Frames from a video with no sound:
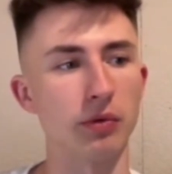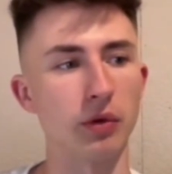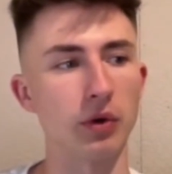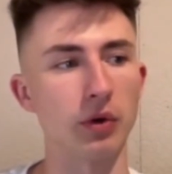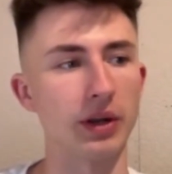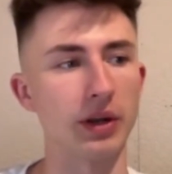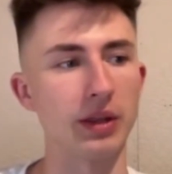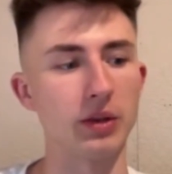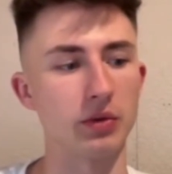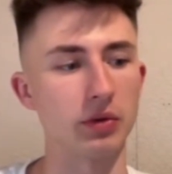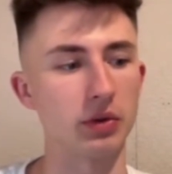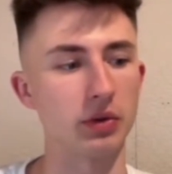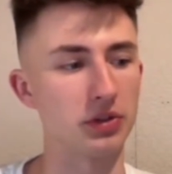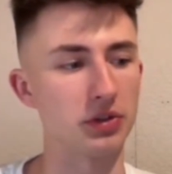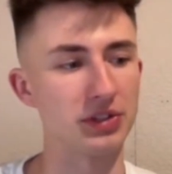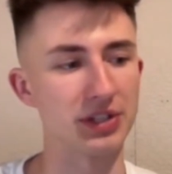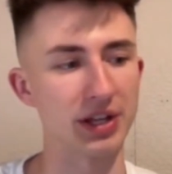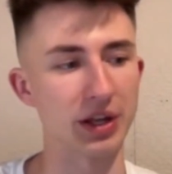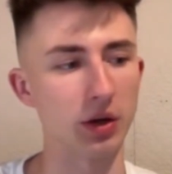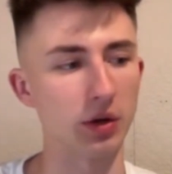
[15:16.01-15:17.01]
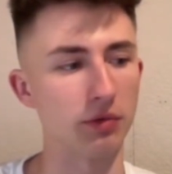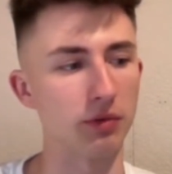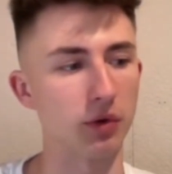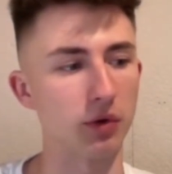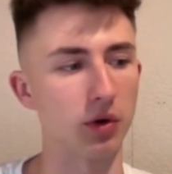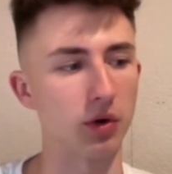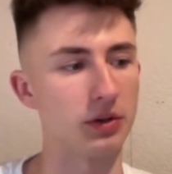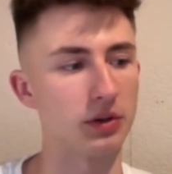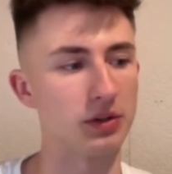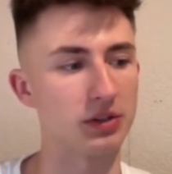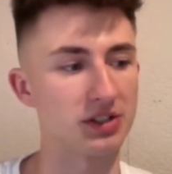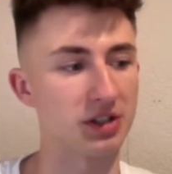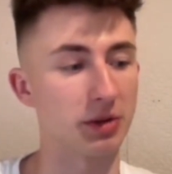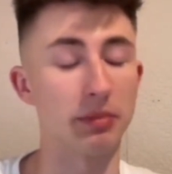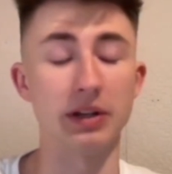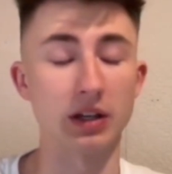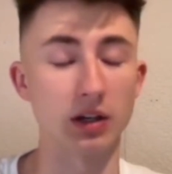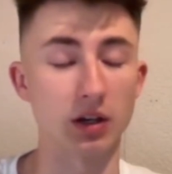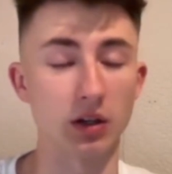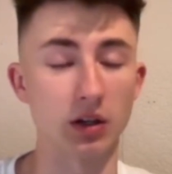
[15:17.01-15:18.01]
for either yourself or
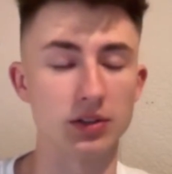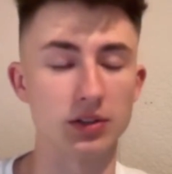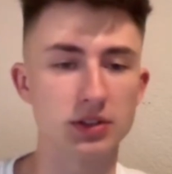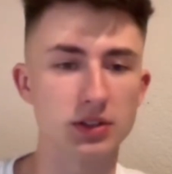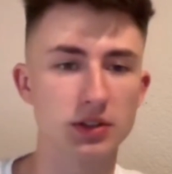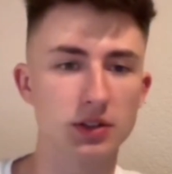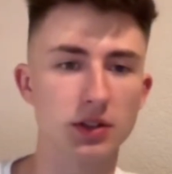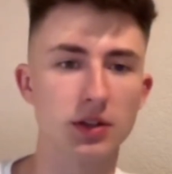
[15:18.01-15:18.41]
somebody else.